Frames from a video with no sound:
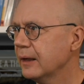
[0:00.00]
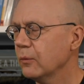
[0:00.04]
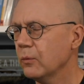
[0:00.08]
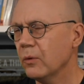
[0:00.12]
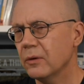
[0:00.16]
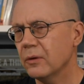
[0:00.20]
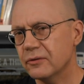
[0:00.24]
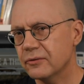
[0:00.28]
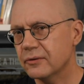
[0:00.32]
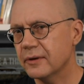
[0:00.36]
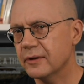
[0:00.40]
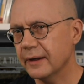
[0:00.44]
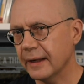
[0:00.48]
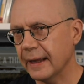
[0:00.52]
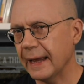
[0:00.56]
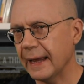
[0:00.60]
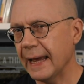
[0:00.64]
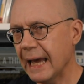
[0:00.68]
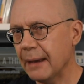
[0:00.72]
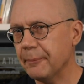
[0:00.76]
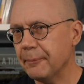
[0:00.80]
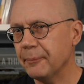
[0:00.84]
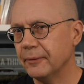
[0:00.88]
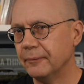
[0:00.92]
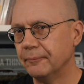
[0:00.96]
What's going to
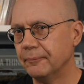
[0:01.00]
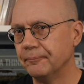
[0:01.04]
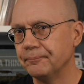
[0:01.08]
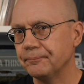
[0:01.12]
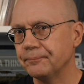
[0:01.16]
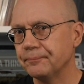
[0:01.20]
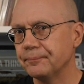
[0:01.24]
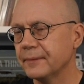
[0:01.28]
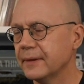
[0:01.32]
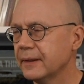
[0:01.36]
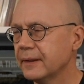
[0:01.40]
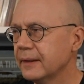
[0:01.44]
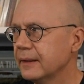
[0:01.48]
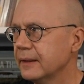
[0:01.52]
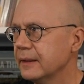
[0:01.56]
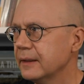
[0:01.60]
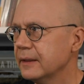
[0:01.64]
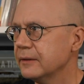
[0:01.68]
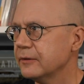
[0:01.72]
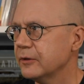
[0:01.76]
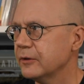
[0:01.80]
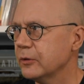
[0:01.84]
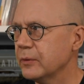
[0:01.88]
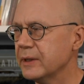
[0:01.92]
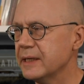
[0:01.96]
happen?
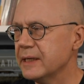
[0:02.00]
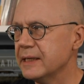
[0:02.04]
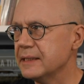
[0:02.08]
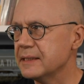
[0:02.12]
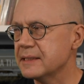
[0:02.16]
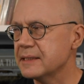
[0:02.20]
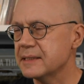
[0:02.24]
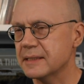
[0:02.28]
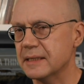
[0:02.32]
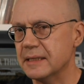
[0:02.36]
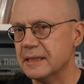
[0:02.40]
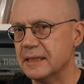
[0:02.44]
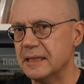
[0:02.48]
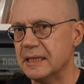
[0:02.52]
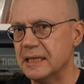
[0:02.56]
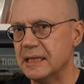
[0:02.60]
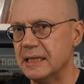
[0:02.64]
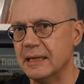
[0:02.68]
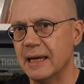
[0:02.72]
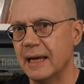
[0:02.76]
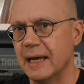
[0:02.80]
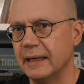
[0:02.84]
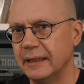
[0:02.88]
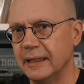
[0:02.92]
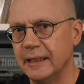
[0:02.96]
Do we
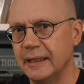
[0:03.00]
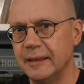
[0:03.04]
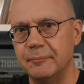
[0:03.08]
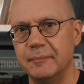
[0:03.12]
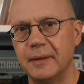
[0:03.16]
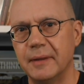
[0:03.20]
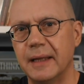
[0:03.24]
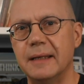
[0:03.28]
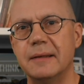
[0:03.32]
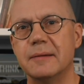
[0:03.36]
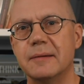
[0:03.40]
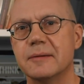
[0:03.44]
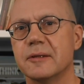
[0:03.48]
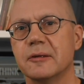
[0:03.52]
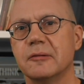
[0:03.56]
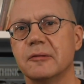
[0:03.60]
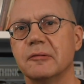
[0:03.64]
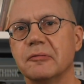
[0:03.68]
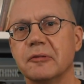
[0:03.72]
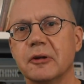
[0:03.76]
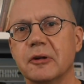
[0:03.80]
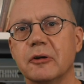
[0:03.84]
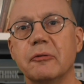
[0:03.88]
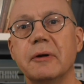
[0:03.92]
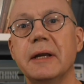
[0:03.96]
see any hints
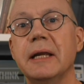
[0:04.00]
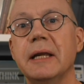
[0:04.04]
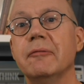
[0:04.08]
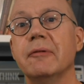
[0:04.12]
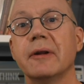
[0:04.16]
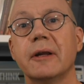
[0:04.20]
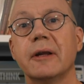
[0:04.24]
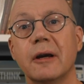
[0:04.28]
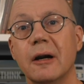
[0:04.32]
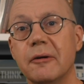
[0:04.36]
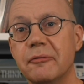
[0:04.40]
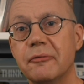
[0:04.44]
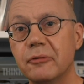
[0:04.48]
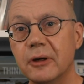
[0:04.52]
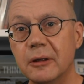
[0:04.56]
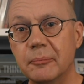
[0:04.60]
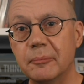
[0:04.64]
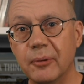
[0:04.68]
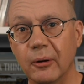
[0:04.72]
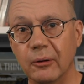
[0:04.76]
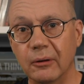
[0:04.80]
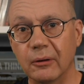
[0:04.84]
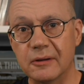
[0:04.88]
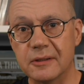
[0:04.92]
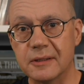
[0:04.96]
of green recovery
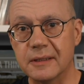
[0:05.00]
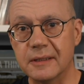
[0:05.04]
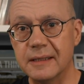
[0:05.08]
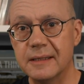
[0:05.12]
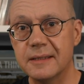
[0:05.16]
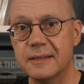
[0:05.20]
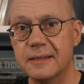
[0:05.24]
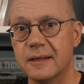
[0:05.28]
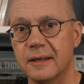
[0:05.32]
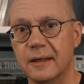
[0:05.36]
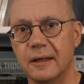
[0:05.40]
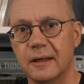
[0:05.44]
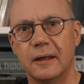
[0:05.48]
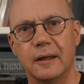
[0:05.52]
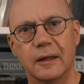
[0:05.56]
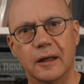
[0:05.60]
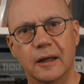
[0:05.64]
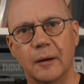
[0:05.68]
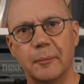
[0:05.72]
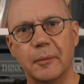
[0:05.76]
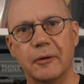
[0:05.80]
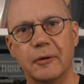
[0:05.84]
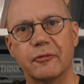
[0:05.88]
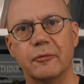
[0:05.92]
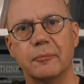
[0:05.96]
policies
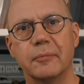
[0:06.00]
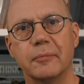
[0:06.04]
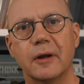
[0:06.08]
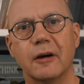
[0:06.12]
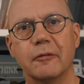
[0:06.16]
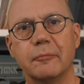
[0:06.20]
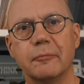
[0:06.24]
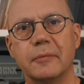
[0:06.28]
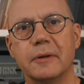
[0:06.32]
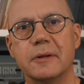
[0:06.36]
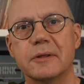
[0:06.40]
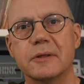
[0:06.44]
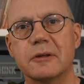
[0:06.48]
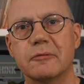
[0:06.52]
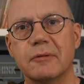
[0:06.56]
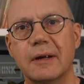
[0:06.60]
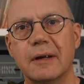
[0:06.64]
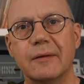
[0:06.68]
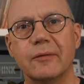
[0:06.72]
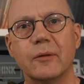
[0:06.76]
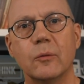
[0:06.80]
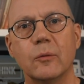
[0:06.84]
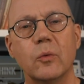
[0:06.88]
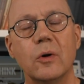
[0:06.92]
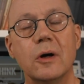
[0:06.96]
coming from governments
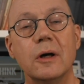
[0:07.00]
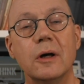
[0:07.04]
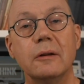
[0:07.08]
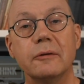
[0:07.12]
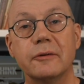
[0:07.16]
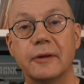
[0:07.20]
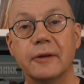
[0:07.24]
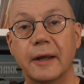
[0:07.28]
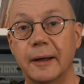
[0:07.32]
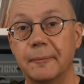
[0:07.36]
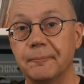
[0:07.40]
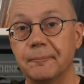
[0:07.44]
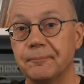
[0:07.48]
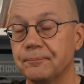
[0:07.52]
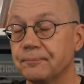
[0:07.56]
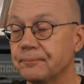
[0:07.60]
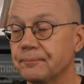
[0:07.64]
around the world yet?